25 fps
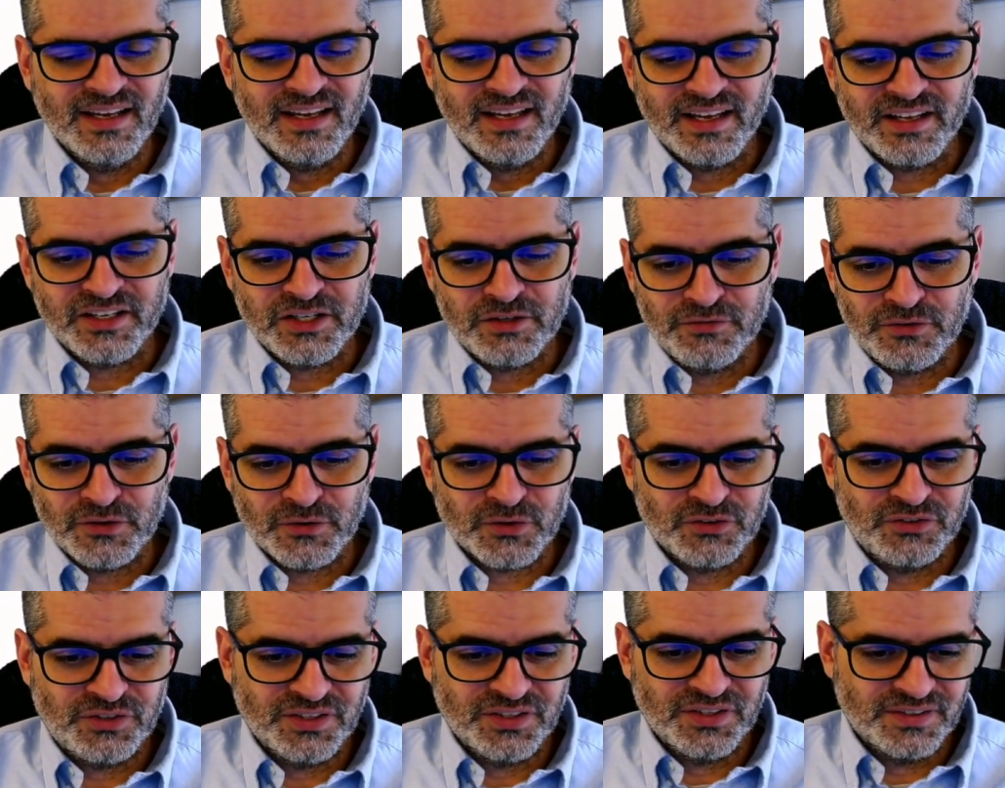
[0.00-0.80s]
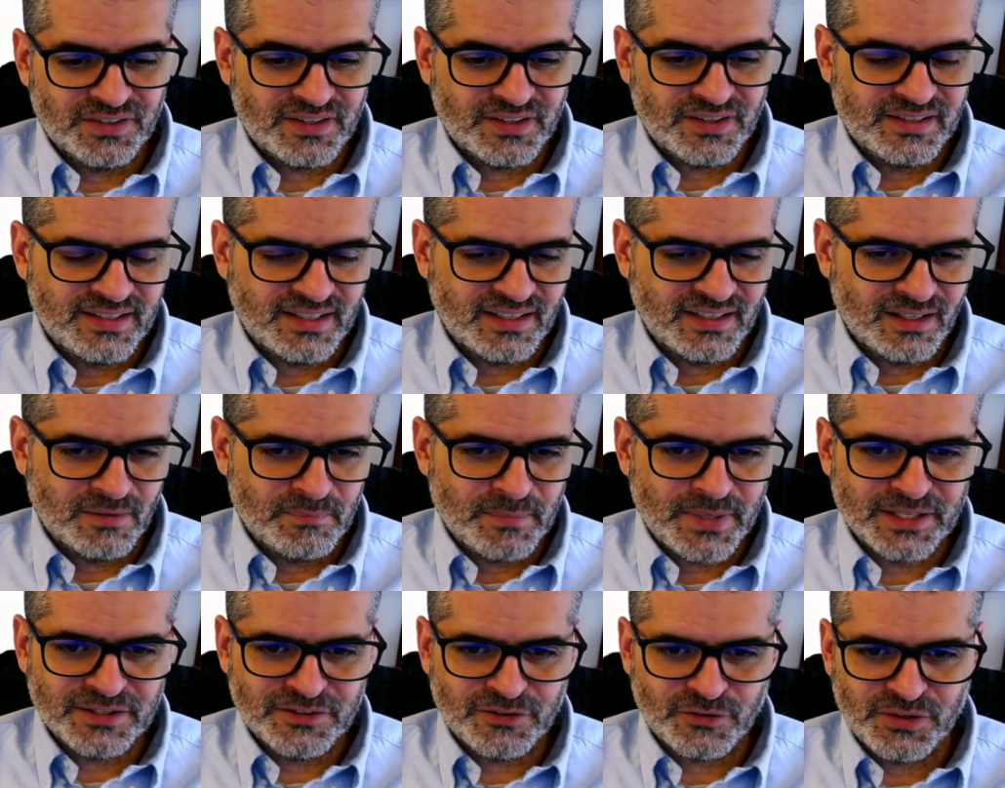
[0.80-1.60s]
And if you consider an
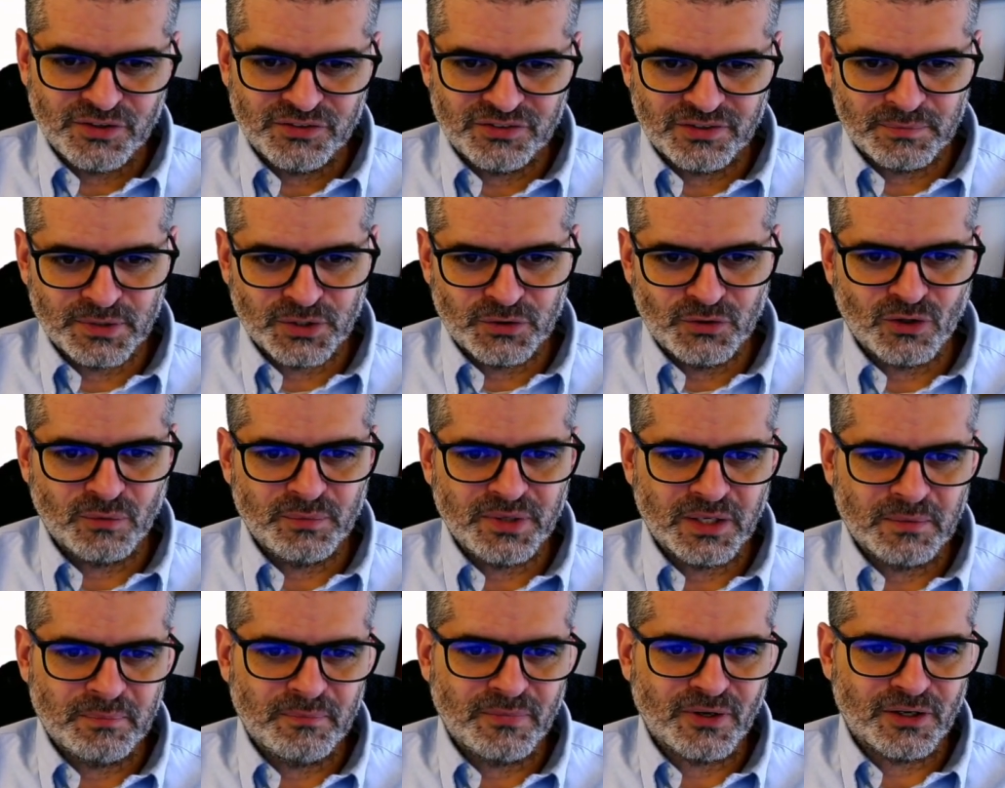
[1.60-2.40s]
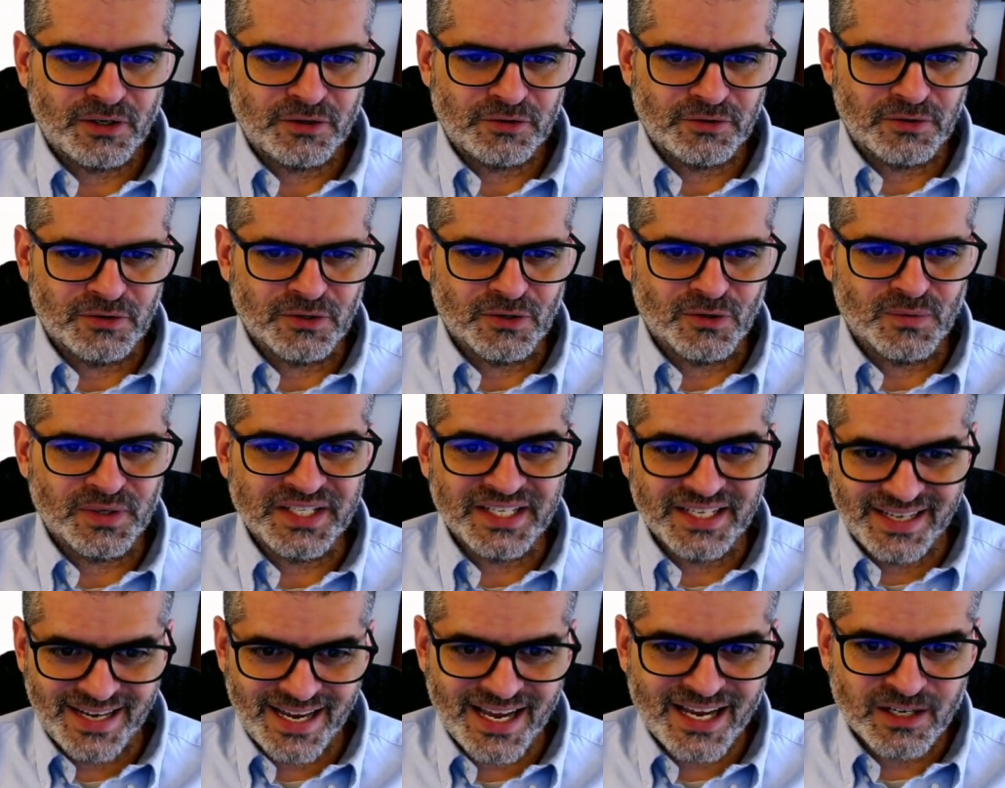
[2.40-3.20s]
elementary subatomic particle
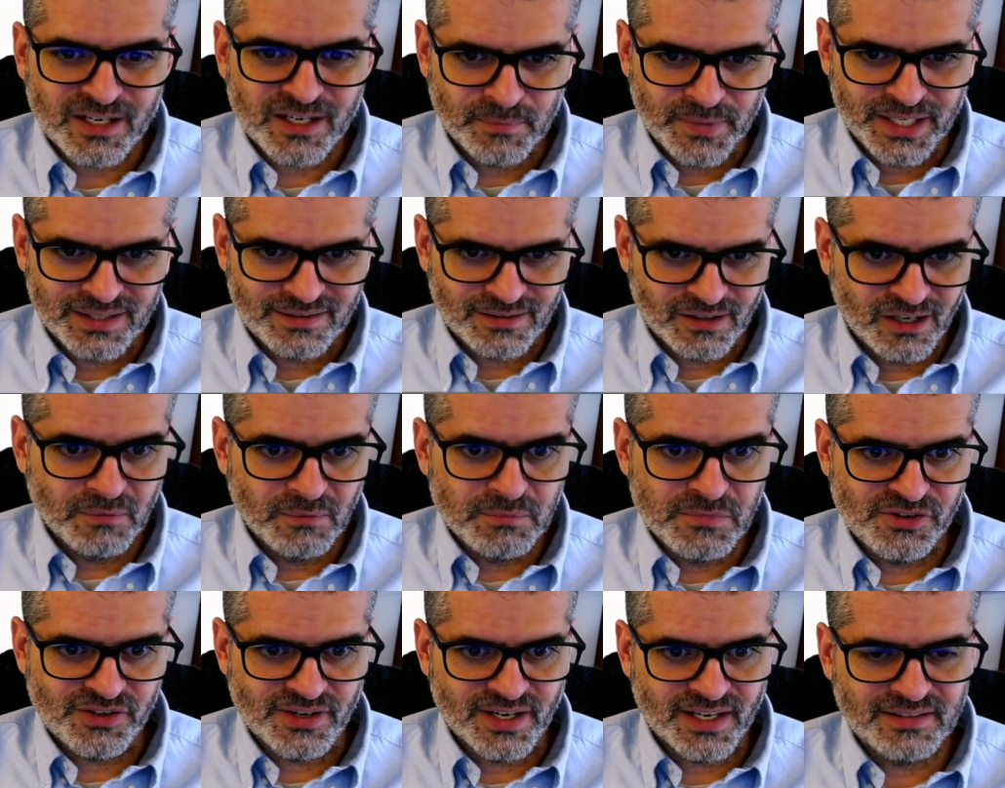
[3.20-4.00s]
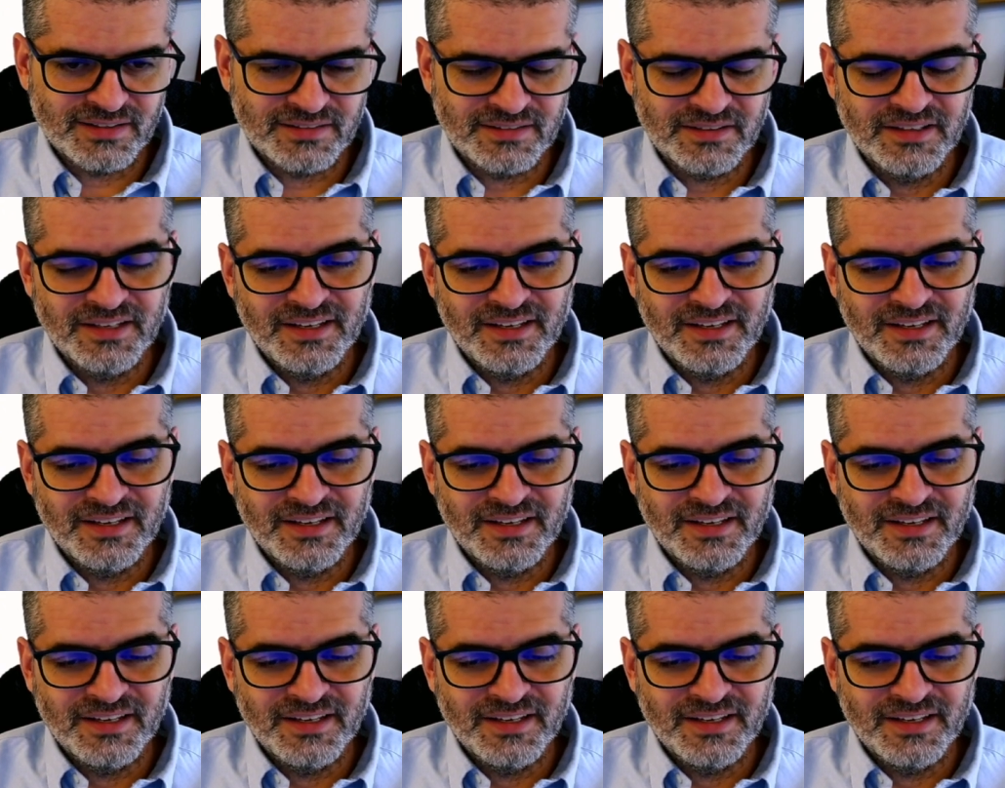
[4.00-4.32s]
an inanimate object,